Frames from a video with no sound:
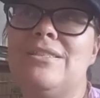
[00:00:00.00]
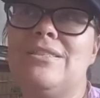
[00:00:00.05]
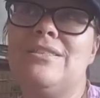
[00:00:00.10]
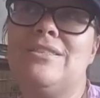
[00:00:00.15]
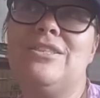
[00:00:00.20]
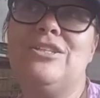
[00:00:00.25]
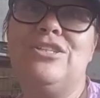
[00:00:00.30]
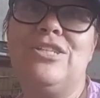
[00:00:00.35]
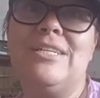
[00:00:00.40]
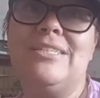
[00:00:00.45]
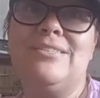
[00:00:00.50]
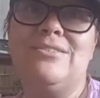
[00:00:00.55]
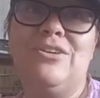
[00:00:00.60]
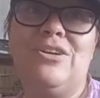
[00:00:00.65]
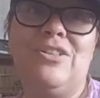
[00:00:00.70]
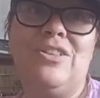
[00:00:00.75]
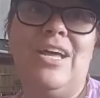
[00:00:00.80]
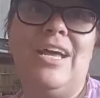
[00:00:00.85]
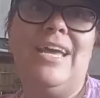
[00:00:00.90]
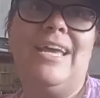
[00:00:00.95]
the jets
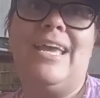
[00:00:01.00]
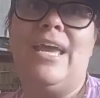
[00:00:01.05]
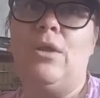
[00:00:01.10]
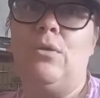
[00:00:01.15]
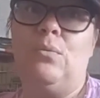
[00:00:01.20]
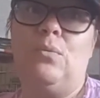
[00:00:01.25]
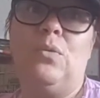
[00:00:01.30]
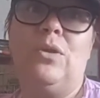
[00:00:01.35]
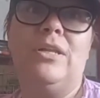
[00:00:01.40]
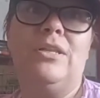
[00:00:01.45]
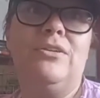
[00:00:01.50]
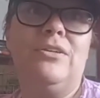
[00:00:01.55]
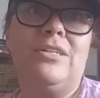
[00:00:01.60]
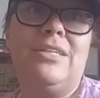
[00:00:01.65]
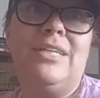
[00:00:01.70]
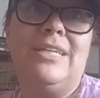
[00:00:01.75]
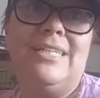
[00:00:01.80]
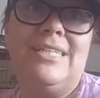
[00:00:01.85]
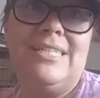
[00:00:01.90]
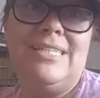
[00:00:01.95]
look like and what it looked
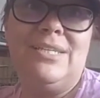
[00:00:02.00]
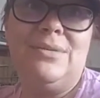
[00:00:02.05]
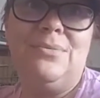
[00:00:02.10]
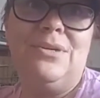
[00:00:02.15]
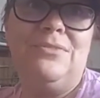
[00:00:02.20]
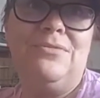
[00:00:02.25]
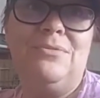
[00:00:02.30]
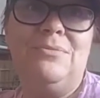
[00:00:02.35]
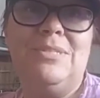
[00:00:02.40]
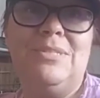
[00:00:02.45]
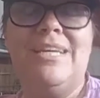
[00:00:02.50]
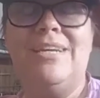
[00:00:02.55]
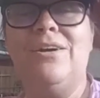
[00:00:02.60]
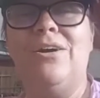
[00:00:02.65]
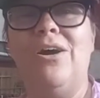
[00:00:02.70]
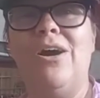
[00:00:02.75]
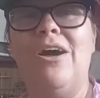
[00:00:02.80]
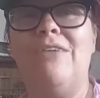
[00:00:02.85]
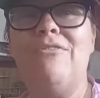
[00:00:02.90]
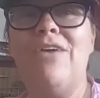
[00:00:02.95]
like to see one of them take
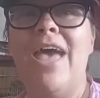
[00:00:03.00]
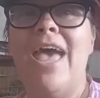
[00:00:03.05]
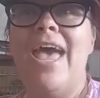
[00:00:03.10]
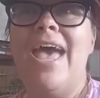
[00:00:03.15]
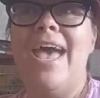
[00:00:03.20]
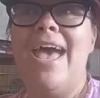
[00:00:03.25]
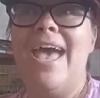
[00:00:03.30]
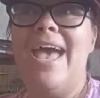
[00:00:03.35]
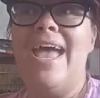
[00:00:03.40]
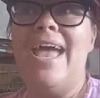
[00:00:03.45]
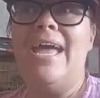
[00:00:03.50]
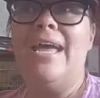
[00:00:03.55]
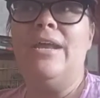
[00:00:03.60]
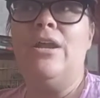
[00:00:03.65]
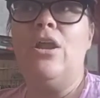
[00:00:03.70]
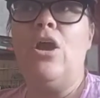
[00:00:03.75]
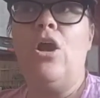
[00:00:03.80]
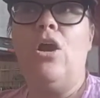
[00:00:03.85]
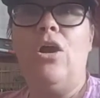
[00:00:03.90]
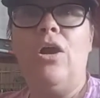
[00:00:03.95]
off,
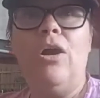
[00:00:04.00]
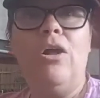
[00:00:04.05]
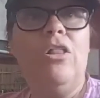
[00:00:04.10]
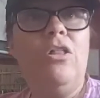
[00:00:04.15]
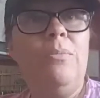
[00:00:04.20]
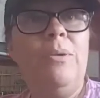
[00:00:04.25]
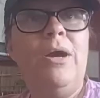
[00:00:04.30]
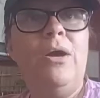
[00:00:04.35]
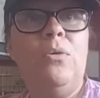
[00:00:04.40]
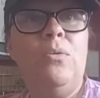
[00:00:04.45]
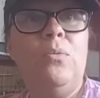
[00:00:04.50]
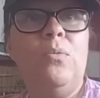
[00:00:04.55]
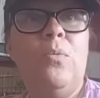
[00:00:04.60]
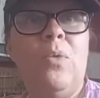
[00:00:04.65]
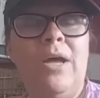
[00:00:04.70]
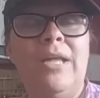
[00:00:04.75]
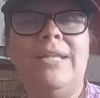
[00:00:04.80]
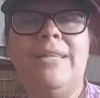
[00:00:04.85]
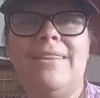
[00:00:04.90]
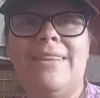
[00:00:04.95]
and all about
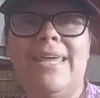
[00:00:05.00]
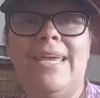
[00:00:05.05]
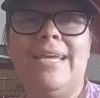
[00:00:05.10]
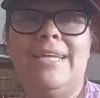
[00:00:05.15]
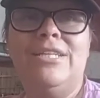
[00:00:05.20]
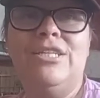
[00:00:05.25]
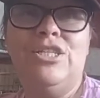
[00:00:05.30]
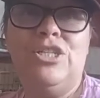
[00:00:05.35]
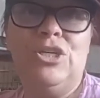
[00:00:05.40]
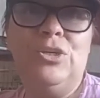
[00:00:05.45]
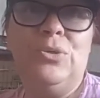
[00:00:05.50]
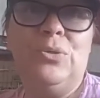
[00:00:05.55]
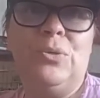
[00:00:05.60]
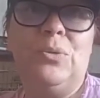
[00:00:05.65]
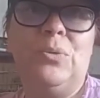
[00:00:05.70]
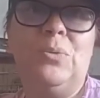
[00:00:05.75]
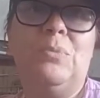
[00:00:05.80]
what they do.